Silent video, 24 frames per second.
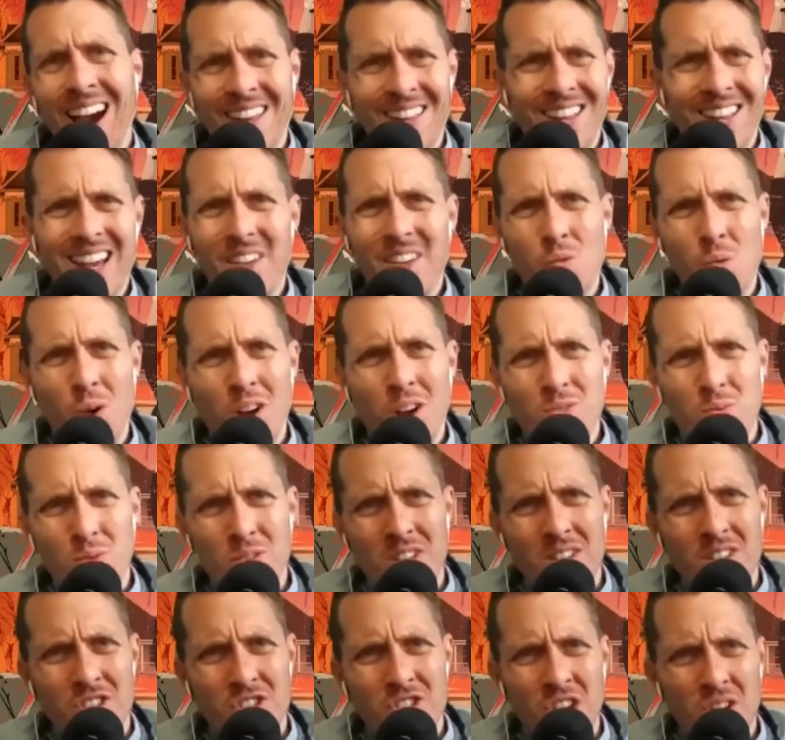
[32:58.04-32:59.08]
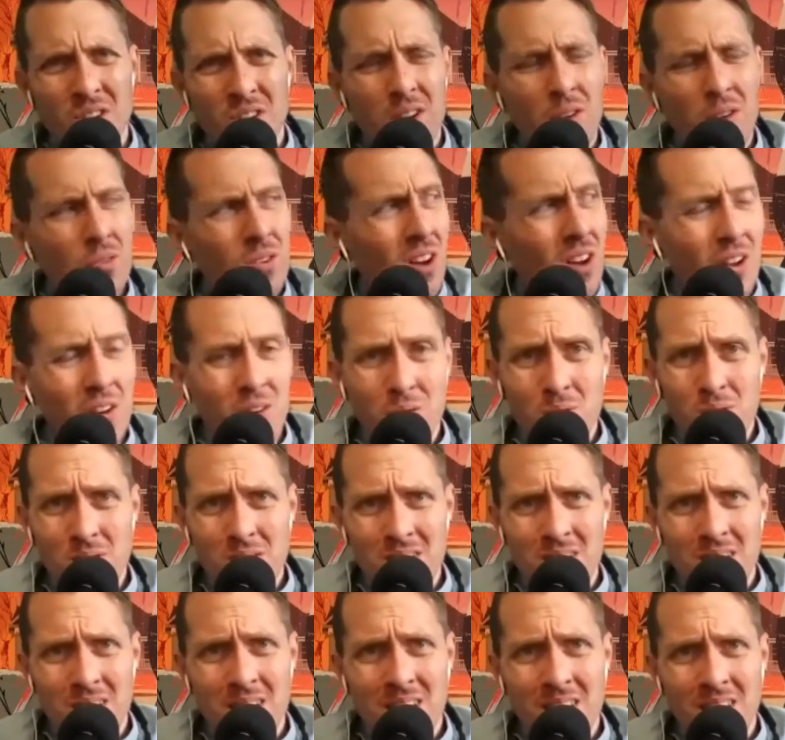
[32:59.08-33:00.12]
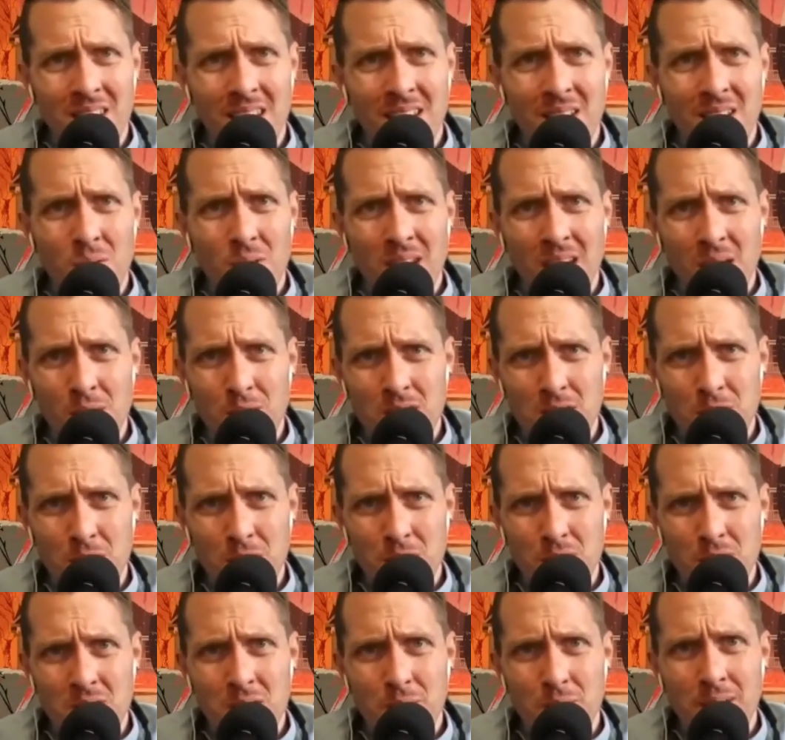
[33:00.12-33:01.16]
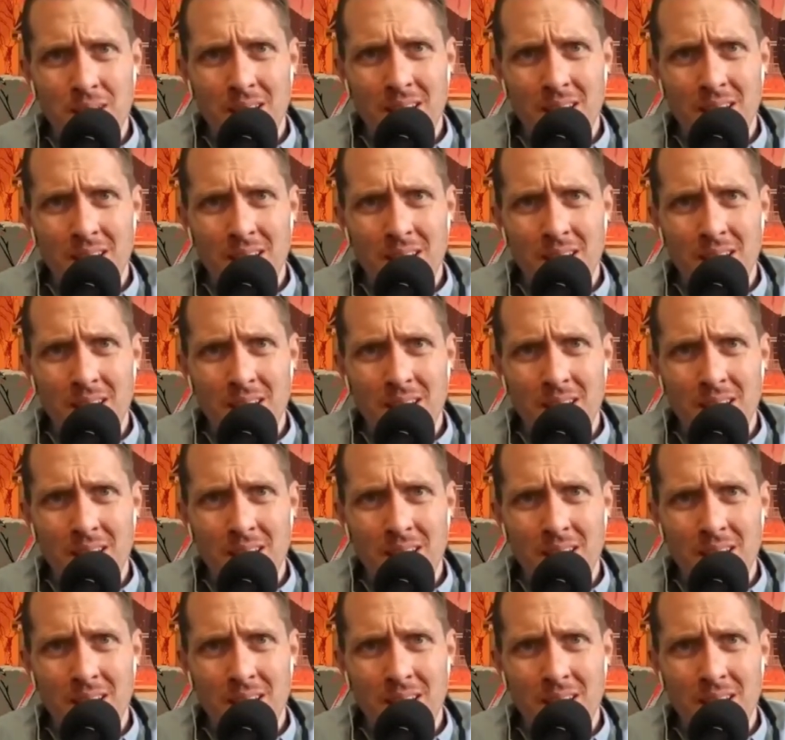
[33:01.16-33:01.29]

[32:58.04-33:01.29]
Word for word: I think I even watched, was it Jerry O'Connell was in The Thing where he was supposed to